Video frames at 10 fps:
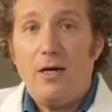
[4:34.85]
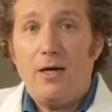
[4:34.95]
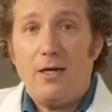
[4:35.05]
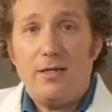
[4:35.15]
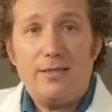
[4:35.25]

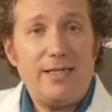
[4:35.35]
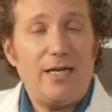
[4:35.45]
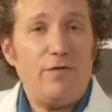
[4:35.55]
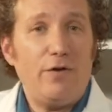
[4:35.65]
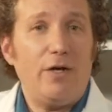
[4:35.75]
a
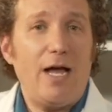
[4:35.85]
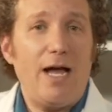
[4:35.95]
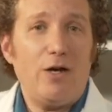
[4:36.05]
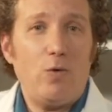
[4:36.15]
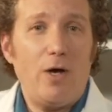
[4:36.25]
very
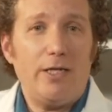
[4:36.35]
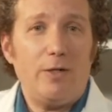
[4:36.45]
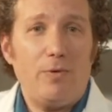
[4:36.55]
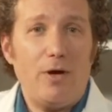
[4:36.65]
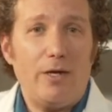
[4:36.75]
high quality
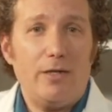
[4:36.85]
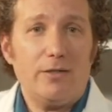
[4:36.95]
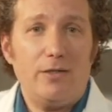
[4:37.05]
product.